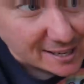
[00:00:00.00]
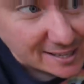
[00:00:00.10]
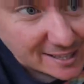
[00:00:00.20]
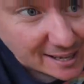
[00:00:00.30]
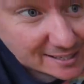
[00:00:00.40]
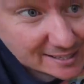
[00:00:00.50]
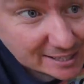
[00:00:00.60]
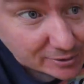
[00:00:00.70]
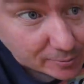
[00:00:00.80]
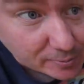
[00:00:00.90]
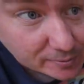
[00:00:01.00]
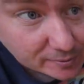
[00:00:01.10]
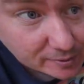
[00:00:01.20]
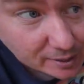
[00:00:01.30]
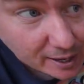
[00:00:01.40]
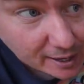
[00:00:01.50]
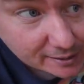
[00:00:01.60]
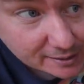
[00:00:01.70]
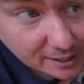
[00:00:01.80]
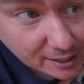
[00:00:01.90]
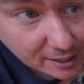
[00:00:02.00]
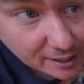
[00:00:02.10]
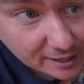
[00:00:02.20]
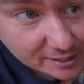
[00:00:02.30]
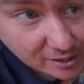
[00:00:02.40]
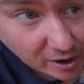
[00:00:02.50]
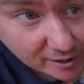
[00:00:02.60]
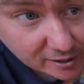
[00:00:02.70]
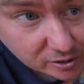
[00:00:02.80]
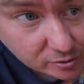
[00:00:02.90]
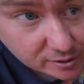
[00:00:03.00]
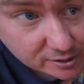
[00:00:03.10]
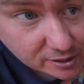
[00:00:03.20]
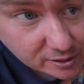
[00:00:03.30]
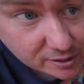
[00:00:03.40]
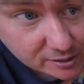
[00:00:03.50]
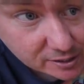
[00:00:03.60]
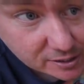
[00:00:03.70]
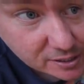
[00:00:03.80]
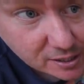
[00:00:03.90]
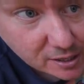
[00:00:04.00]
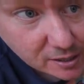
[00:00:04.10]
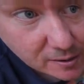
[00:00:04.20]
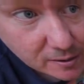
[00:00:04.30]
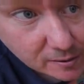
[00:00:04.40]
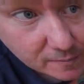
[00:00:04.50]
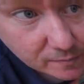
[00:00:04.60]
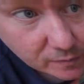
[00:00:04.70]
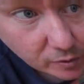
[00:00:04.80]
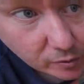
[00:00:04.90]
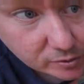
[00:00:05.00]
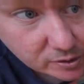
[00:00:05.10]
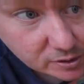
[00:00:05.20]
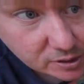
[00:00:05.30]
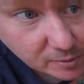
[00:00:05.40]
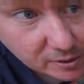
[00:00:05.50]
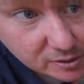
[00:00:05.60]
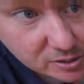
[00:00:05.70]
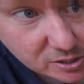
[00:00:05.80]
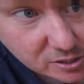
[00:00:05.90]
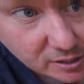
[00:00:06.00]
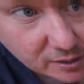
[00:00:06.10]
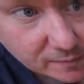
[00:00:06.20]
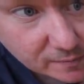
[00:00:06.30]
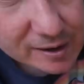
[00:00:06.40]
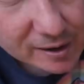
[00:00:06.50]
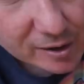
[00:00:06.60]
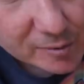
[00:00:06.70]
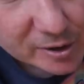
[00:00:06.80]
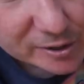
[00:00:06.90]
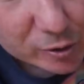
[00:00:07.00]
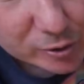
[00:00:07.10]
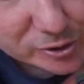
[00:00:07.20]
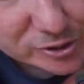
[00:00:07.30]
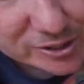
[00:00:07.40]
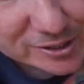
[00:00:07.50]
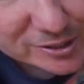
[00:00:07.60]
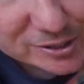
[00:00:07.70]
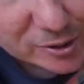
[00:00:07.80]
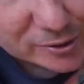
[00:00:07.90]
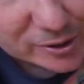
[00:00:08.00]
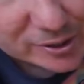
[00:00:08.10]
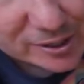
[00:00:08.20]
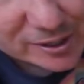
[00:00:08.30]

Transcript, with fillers: is that syrup, and it kind of crystallizes onto the sponge. Oh my gosh, so good.